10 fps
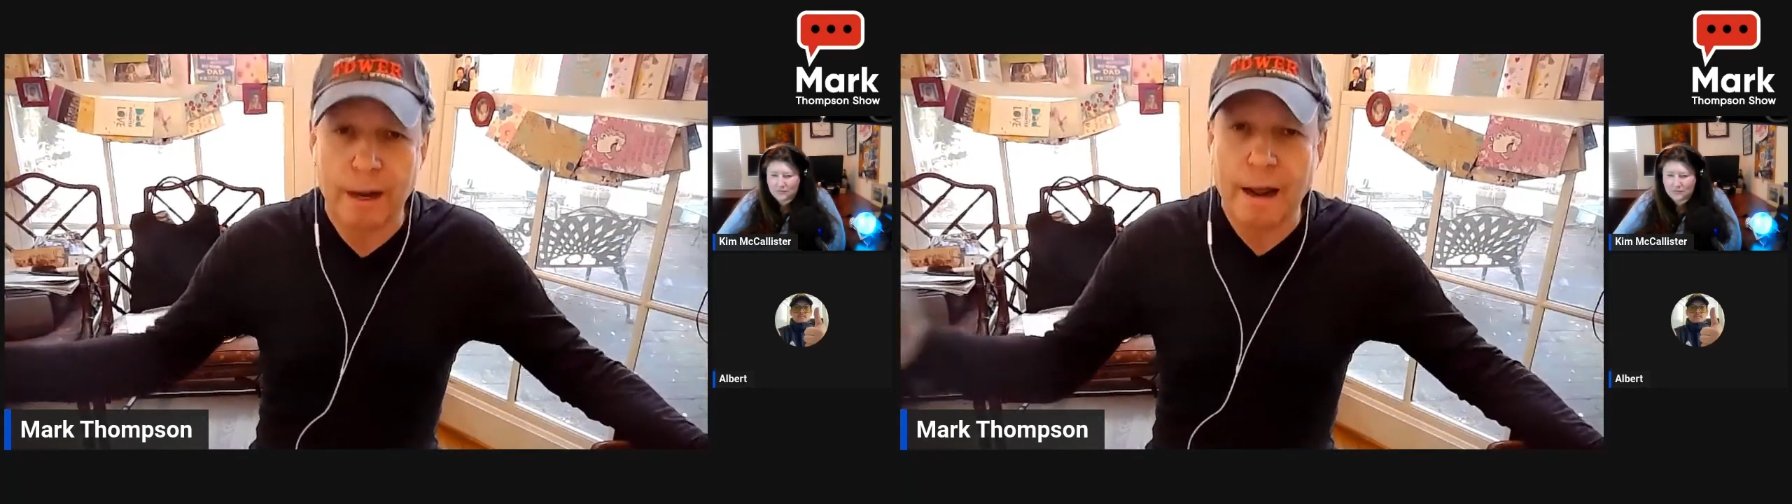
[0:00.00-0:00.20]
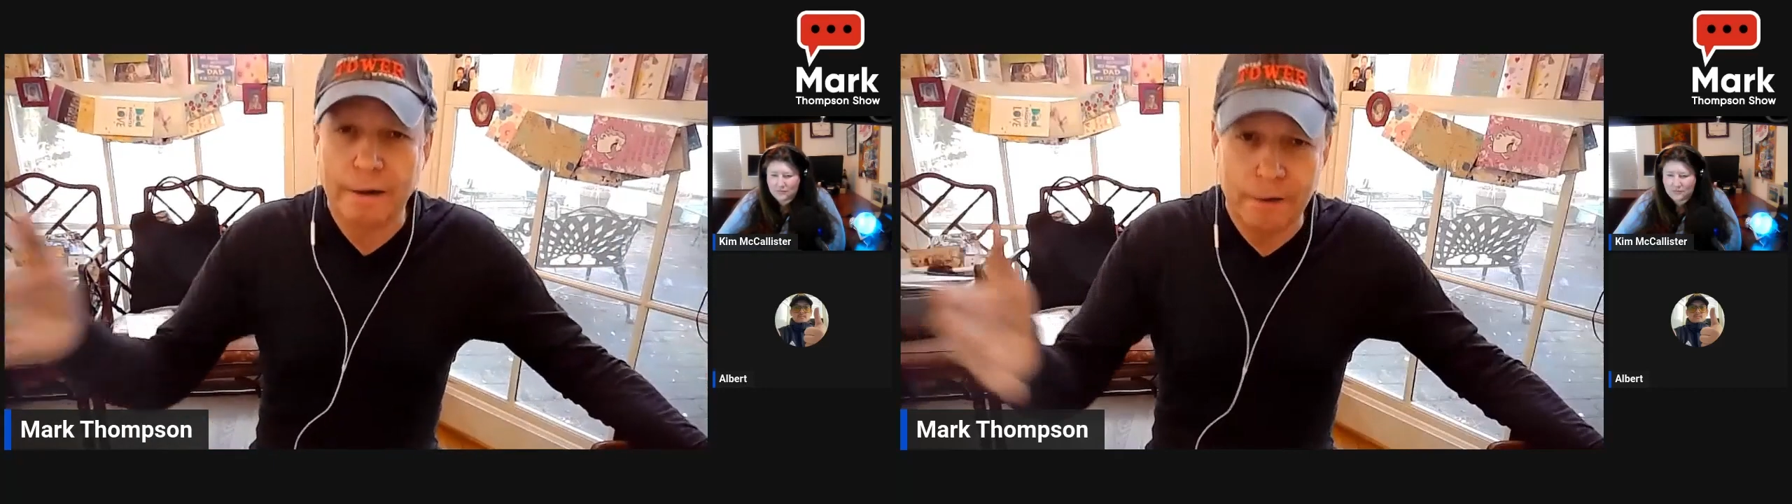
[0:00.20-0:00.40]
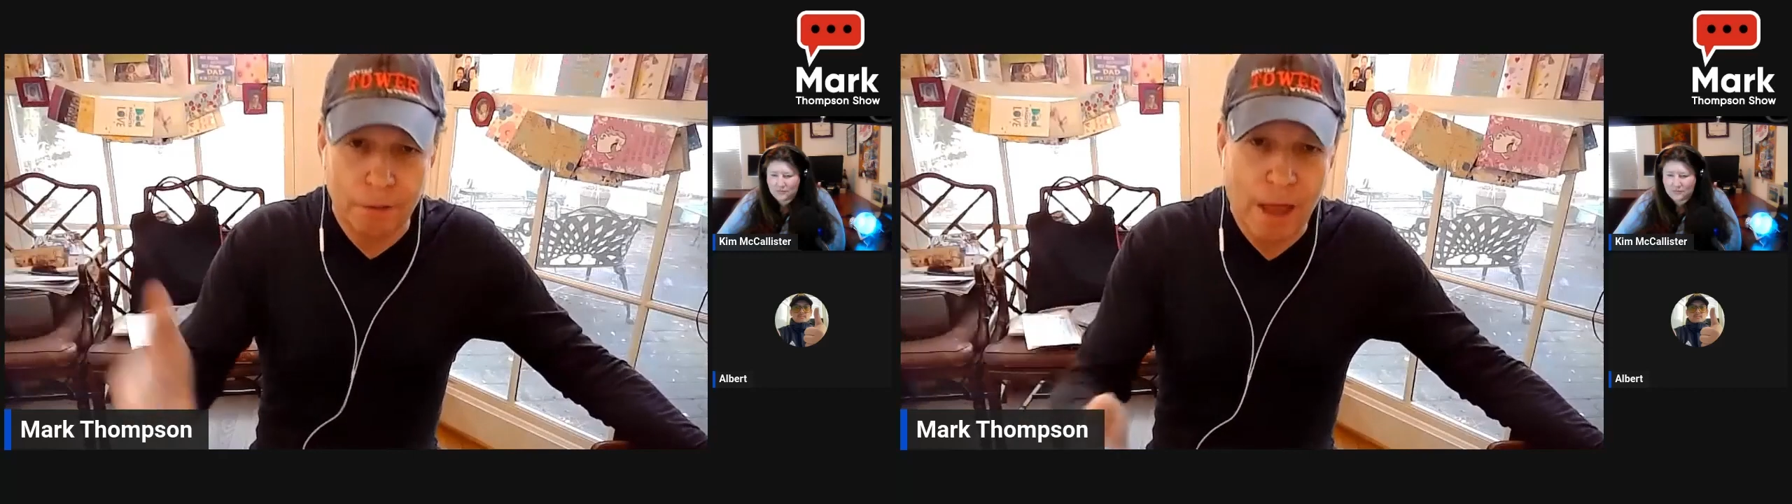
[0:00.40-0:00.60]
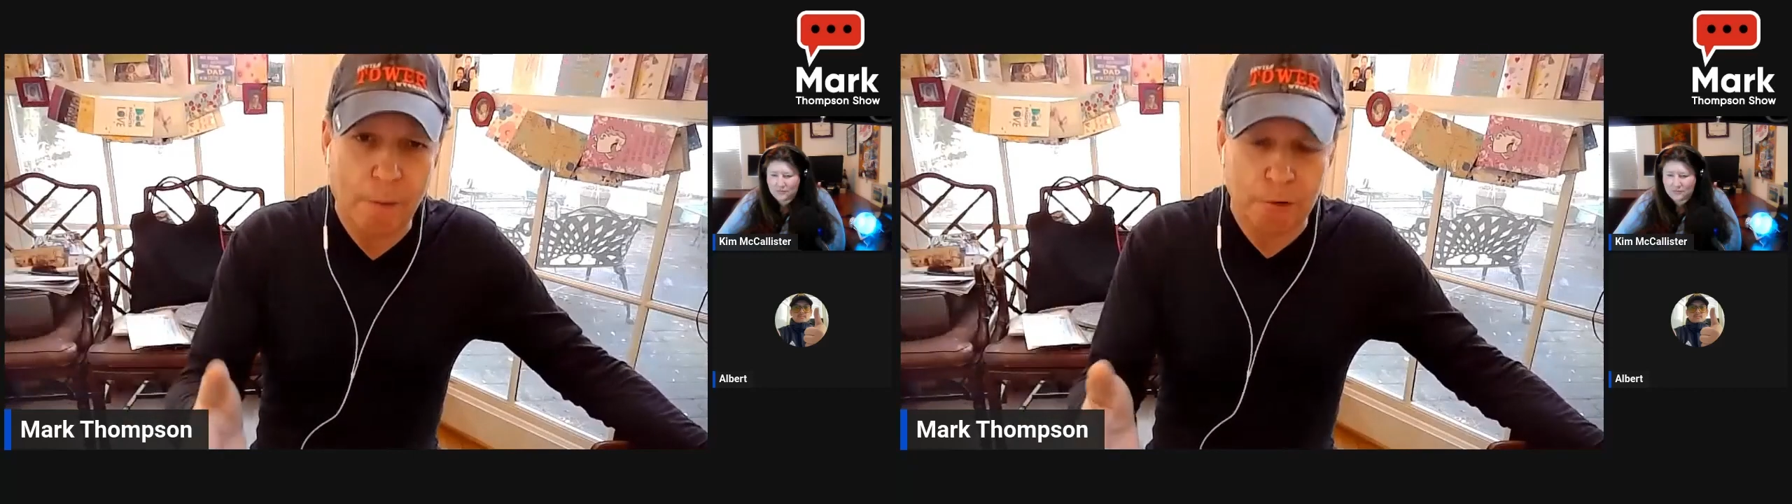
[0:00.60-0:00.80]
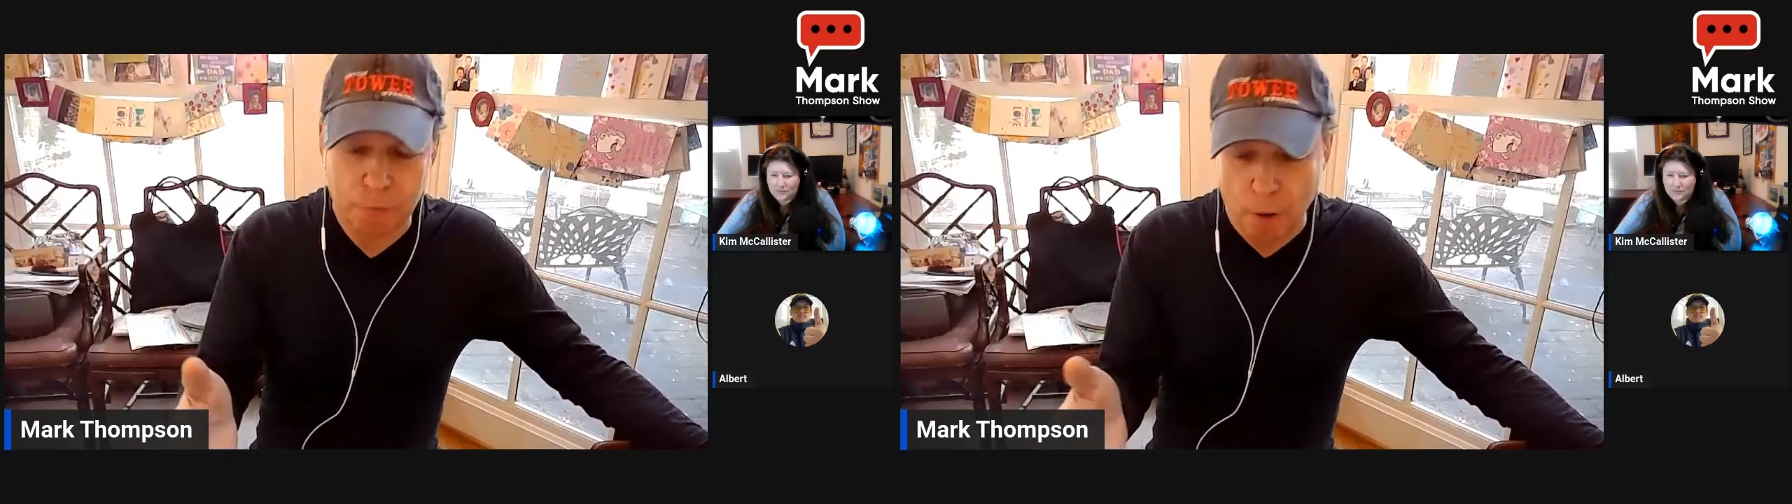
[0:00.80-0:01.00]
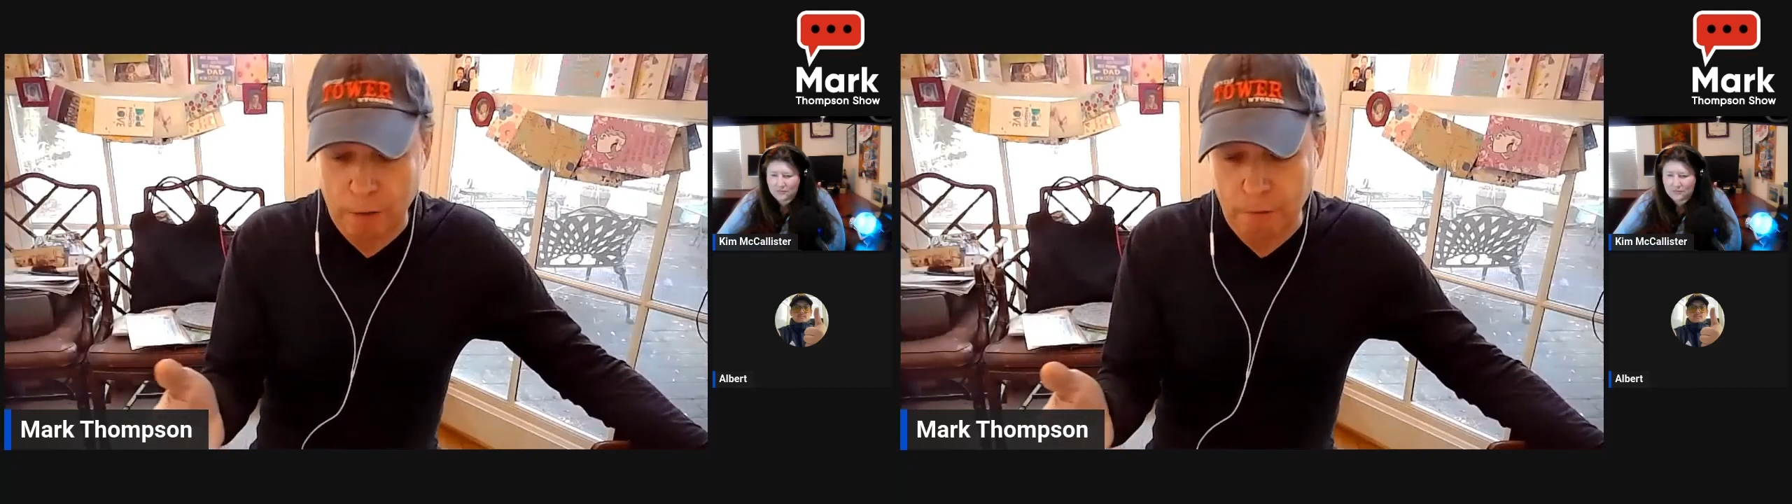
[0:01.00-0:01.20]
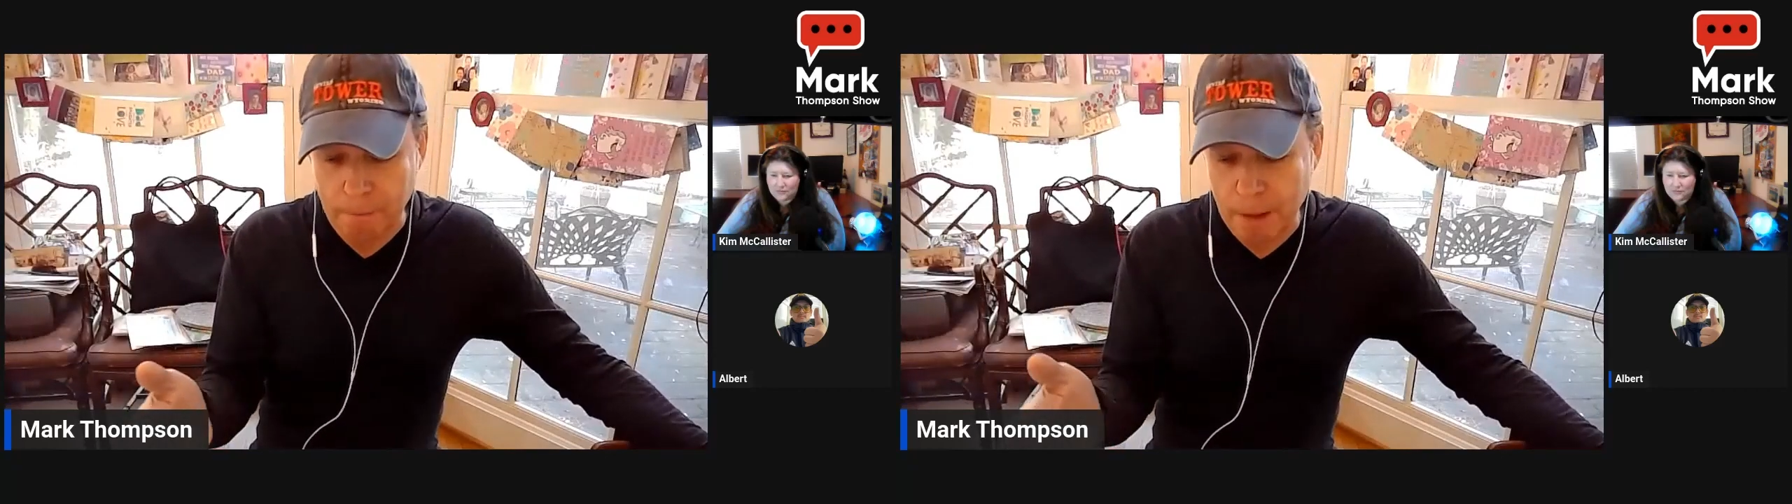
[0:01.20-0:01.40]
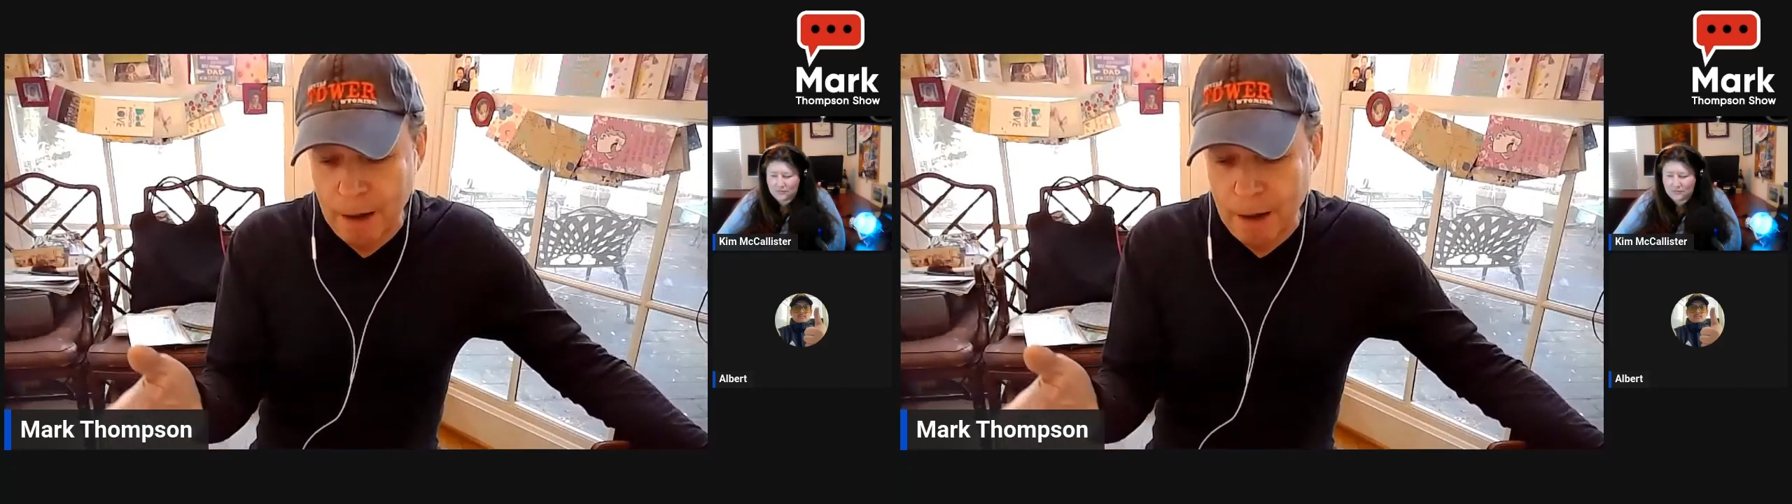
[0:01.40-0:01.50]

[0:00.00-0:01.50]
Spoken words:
and that was one of them.